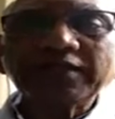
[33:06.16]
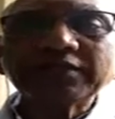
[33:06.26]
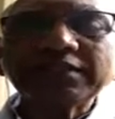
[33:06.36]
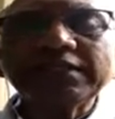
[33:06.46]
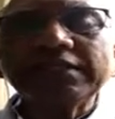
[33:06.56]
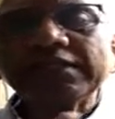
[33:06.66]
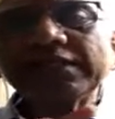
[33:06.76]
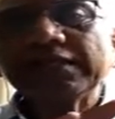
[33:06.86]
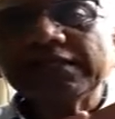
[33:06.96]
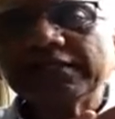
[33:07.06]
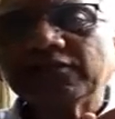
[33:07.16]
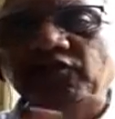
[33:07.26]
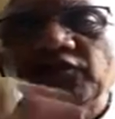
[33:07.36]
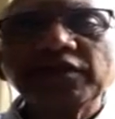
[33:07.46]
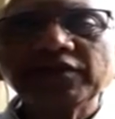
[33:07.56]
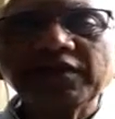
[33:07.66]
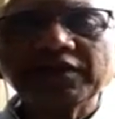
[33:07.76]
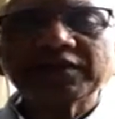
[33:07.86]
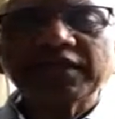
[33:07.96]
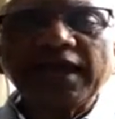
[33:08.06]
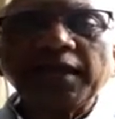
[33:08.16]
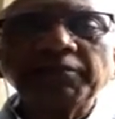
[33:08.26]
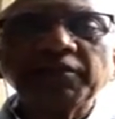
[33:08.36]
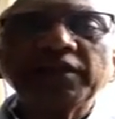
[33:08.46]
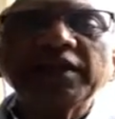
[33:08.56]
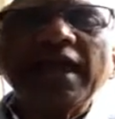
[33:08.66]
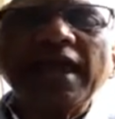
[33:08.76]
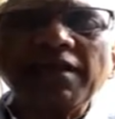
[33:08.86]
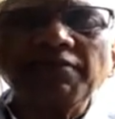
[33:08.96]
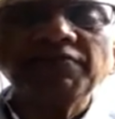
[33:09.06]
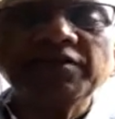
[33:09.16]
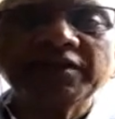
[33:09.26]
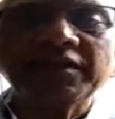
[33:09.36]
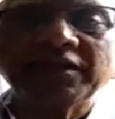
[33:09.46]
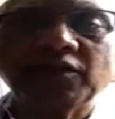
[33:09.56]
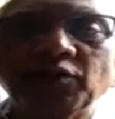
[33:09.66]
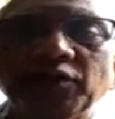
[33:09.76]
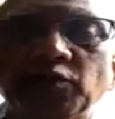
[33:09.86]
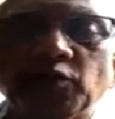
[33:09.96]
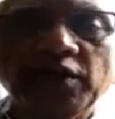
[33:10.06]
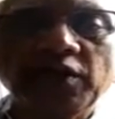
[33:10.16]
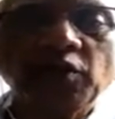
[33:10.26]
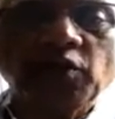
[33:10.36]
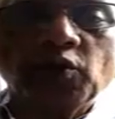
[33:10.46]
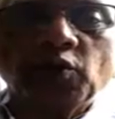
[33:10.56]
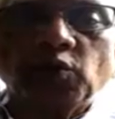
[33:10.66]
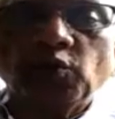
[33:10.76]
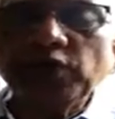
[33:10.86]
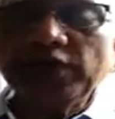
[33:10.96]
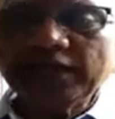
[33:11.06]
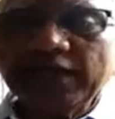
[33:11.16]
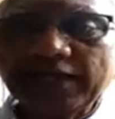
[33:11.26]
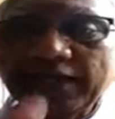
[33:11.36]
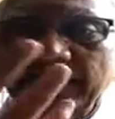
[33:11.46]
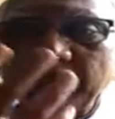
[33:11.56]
the three things that happen in everything that we do. We take in a